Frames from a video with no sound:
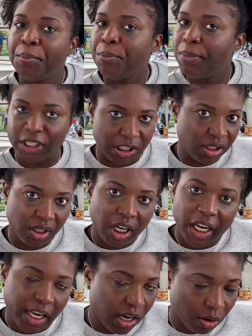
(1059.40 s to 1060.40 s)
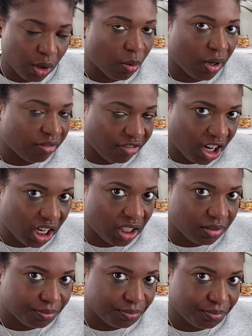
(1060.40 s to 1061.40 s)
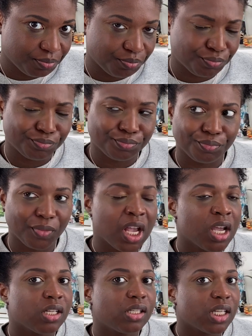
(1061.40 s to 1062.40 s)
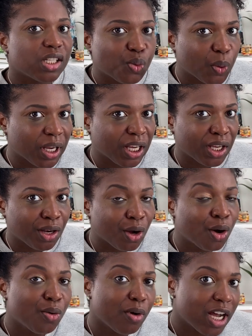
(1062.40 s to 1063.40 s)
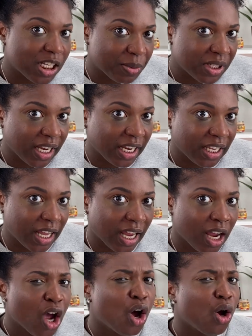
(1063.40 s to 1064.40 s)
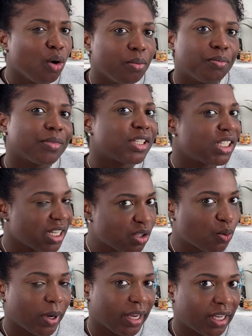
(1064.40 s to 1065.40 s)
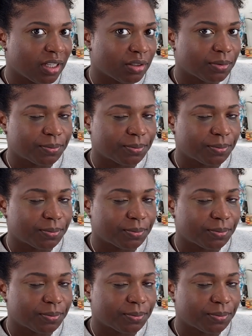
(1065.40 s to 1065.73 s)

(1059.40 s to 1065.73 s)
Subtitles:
but he don't know what friend. Since when? Who husband taking that? Who? Since when?